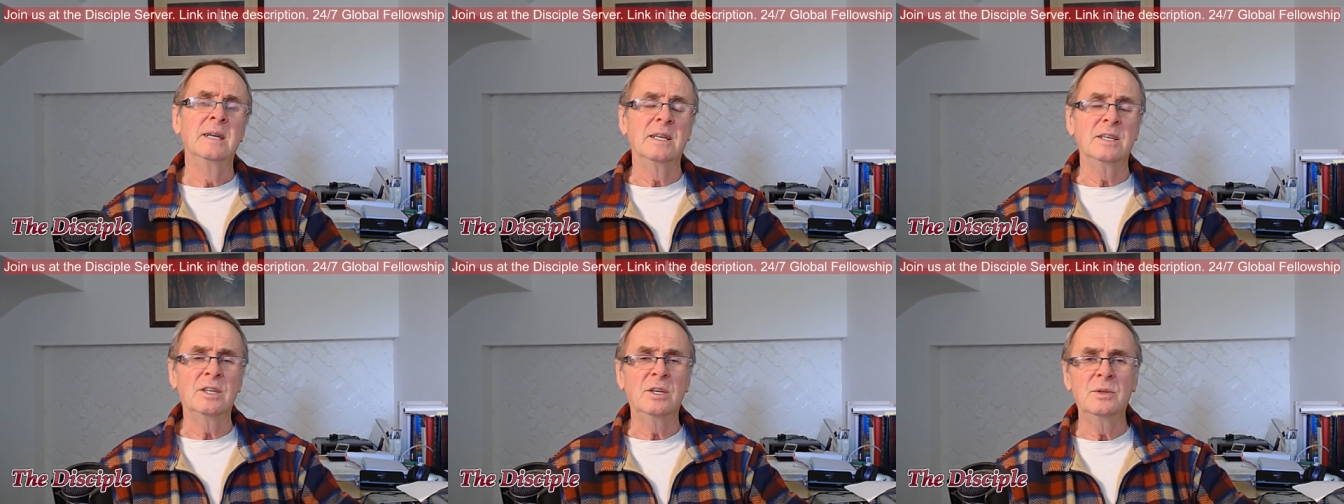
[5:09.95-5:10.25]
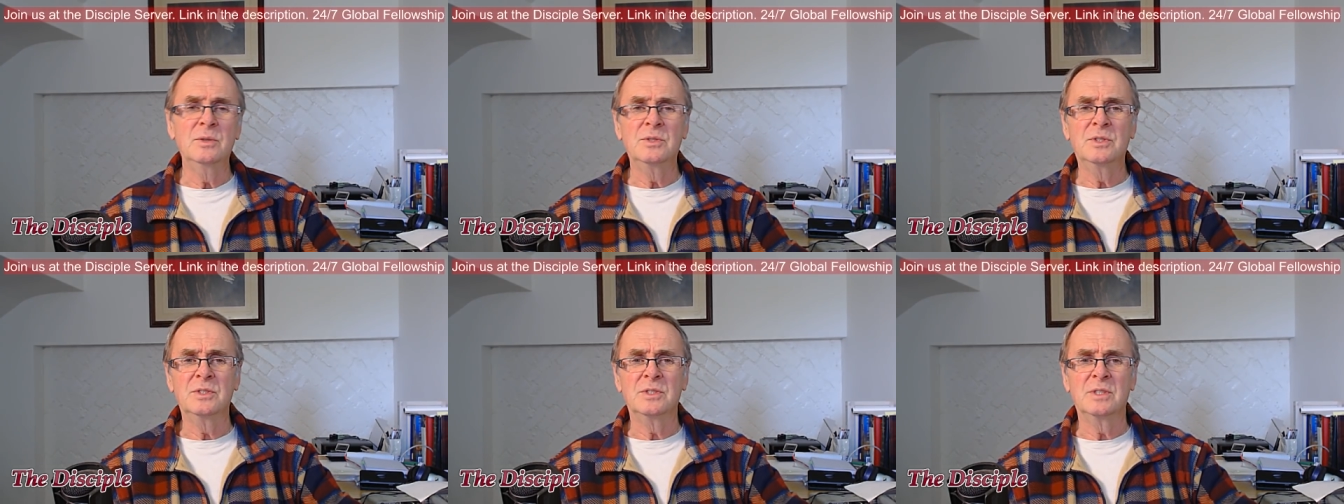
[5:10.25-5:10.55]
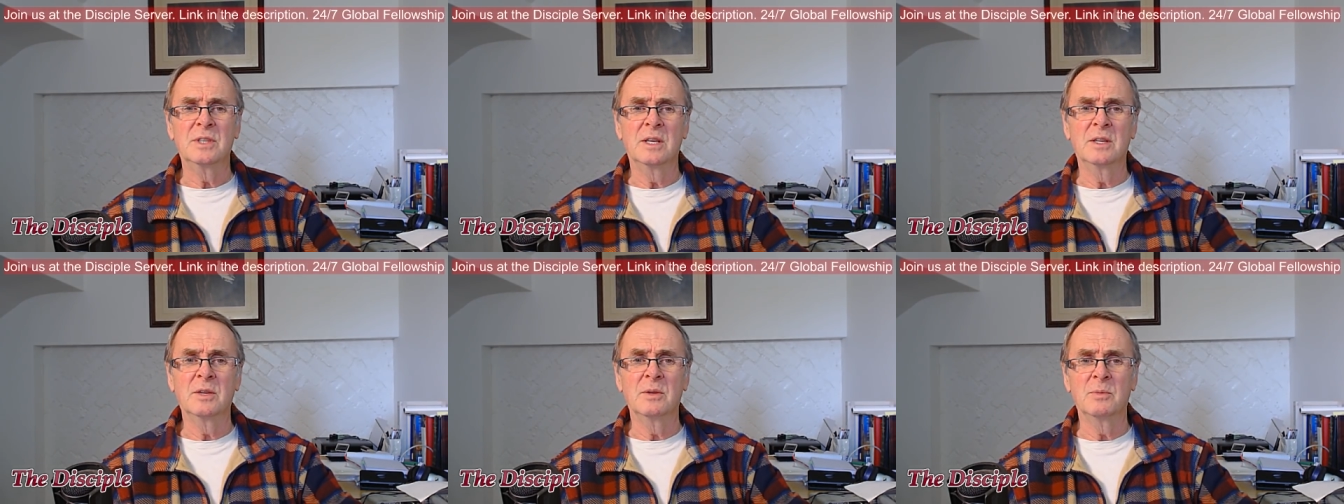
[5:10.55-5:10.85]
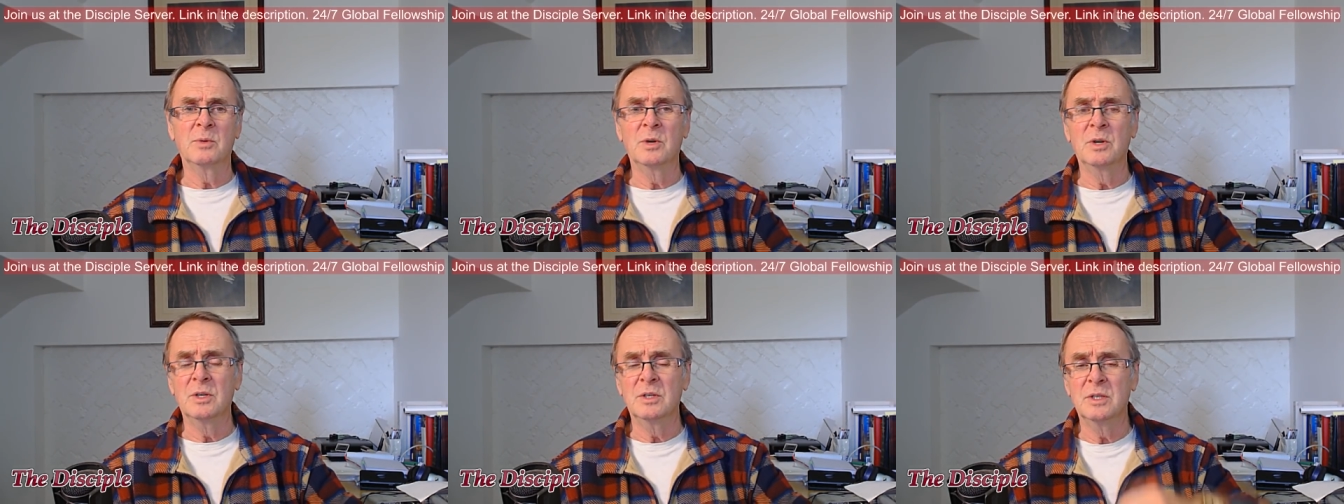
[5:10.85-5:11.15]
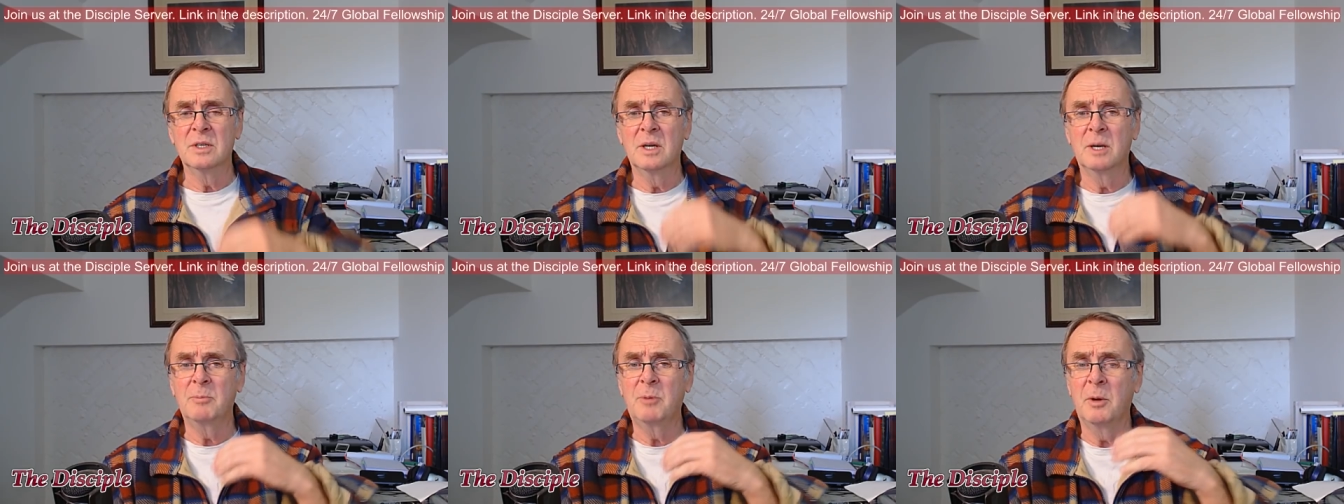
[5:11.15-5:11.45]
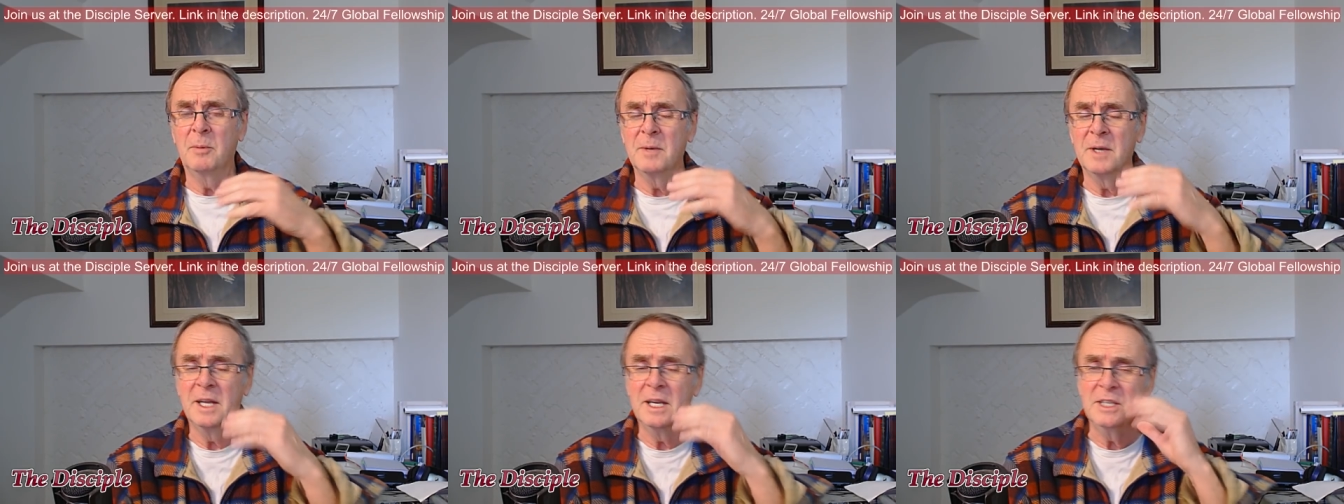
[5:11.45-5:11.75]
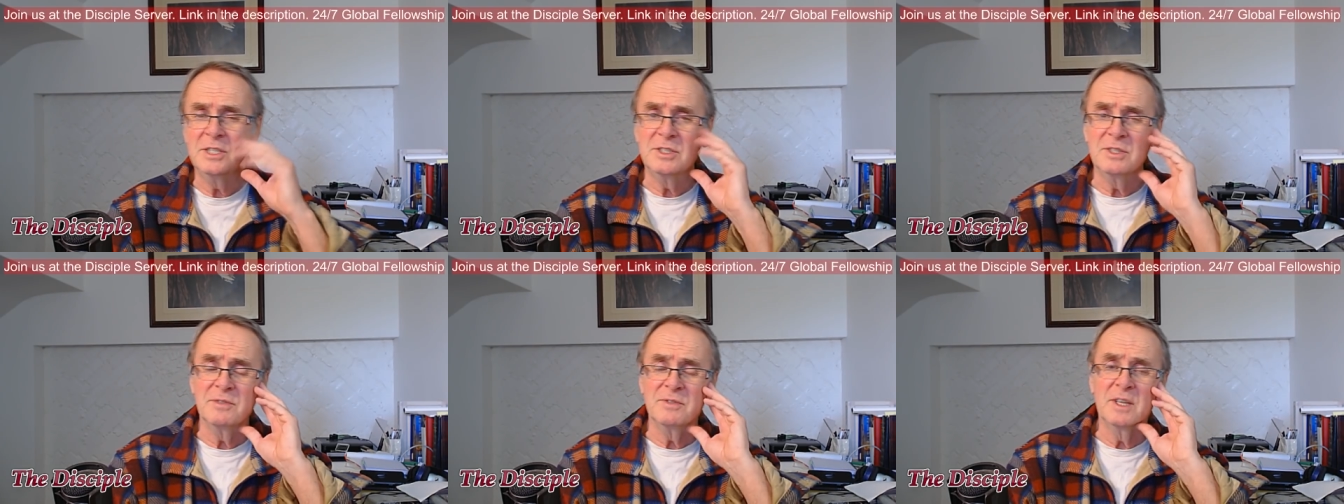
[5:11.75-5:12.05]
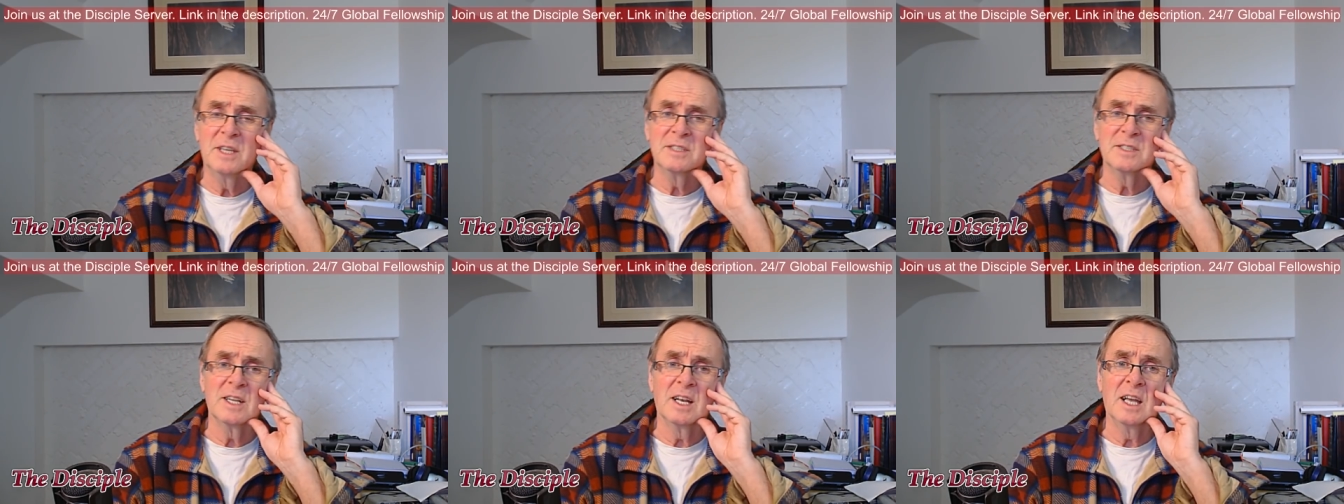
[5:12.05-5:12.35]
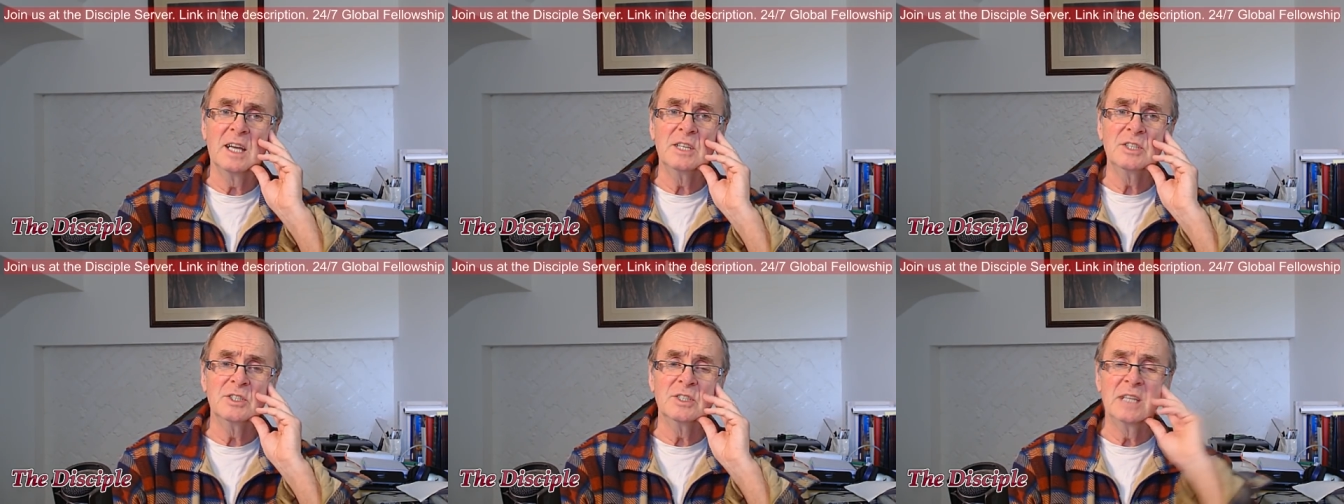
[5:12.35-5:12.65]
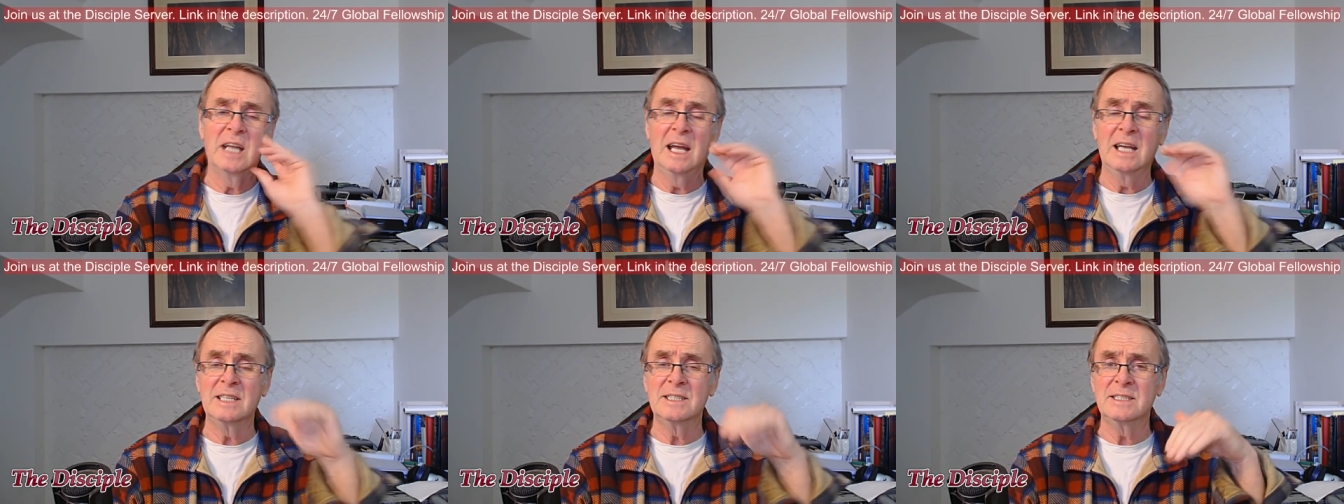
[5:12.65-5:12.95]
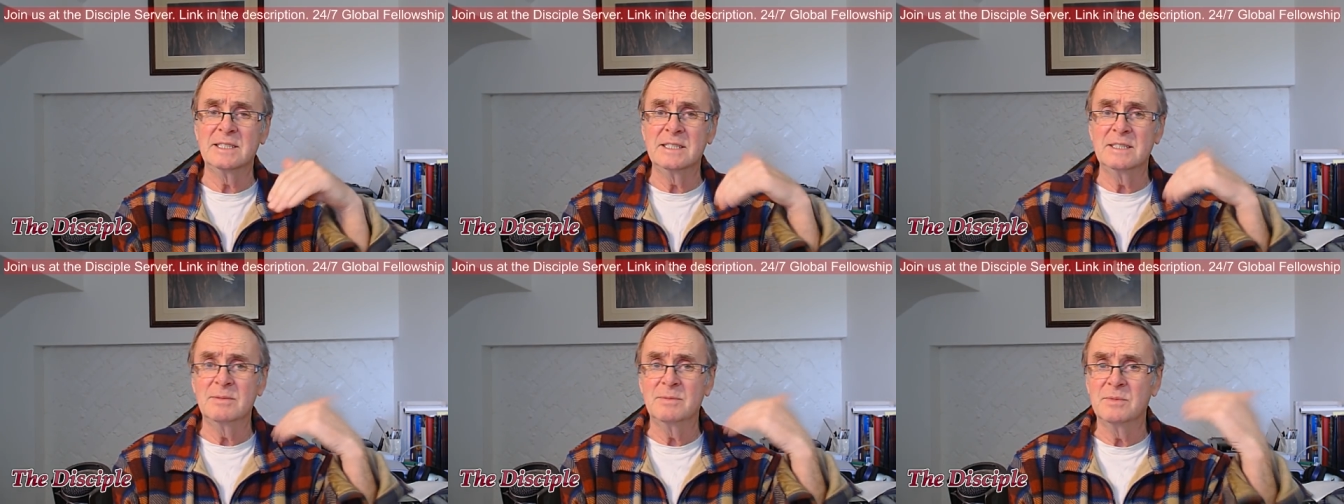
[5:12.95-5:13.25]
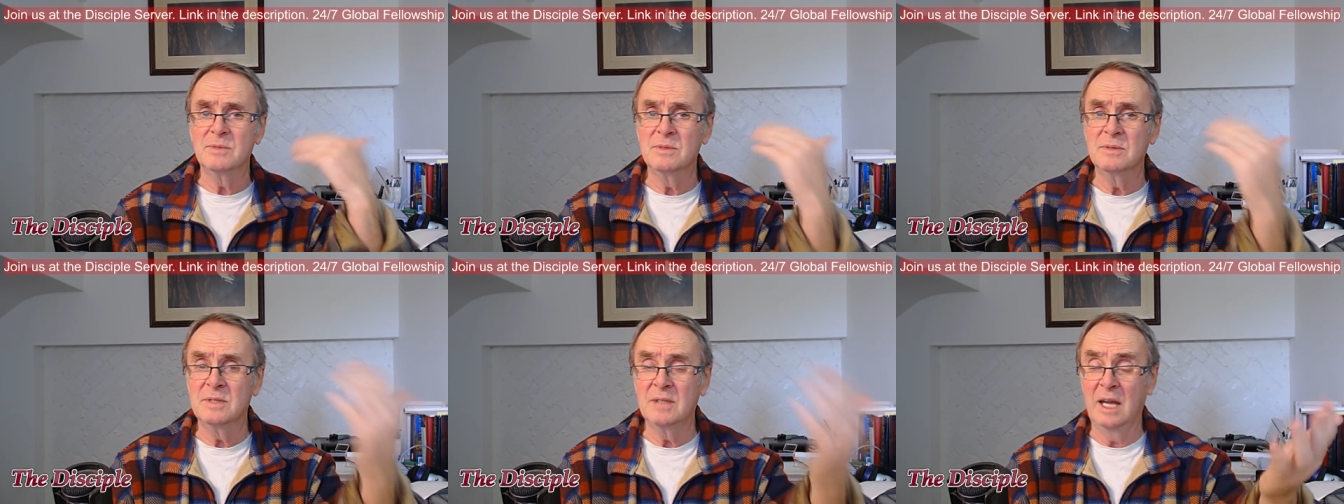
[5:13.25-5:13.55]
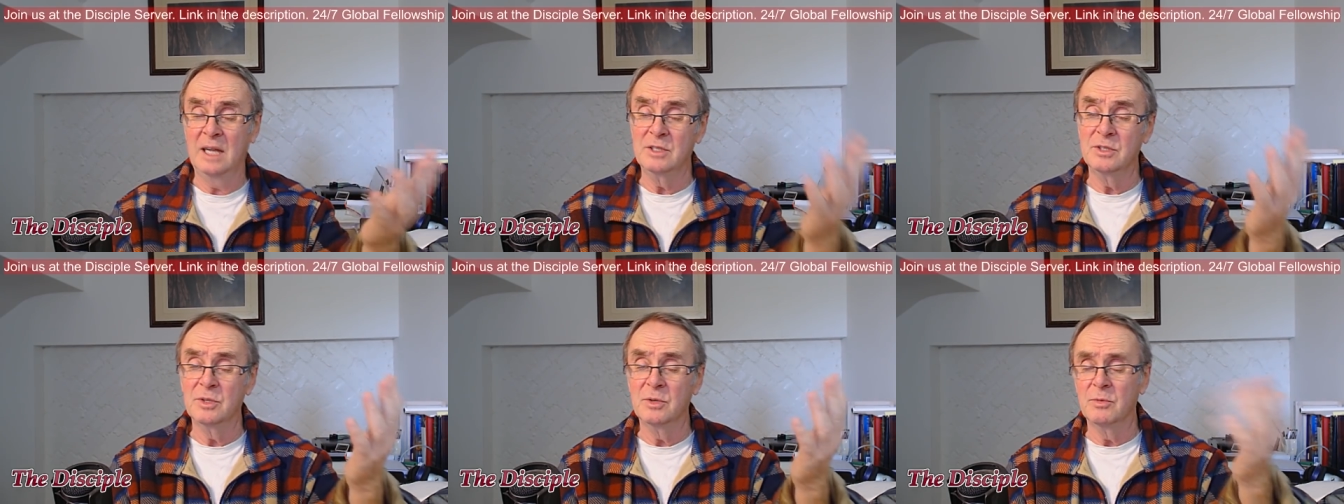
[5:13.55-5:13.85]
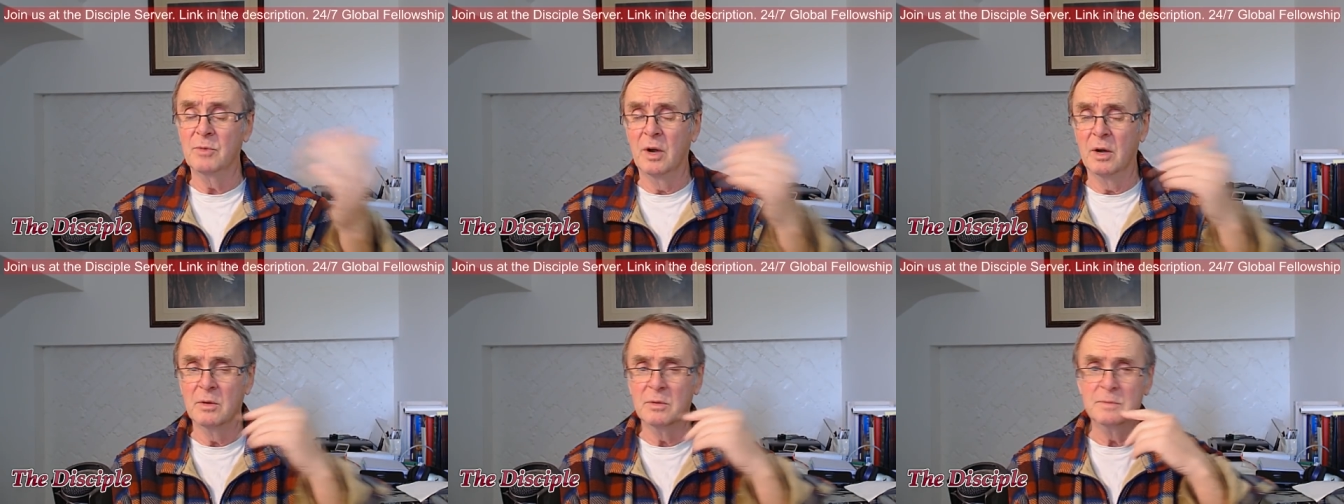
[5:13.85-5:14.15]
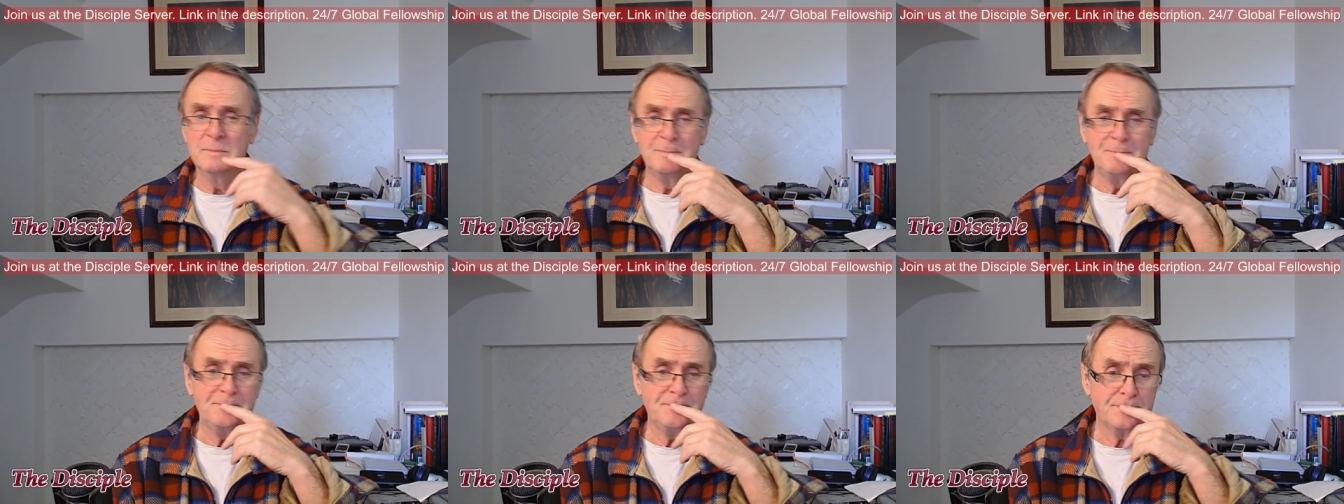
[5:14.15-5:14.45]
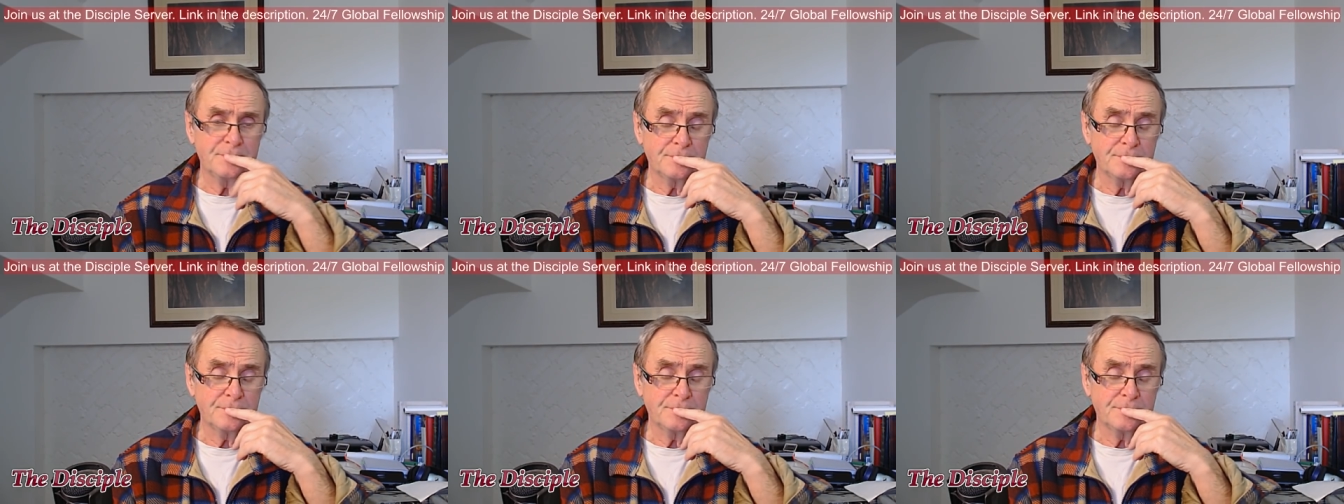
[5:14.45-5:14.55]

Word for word: It uses the word abomination of desolation as Daniel wrote.